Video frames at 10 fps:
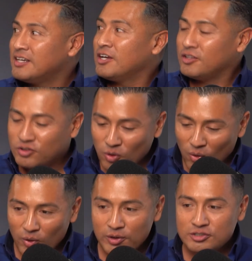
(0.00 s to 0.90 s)
Mm-hmm.
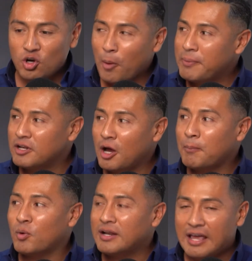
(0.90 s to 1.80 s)
Doors open
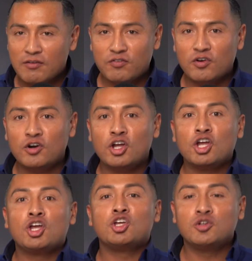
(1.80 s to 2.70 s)
up whenever
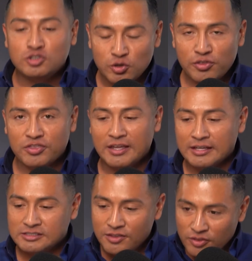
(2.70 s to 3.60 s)
you do
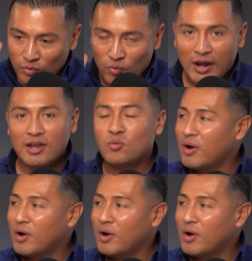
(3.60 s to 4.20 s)
things the right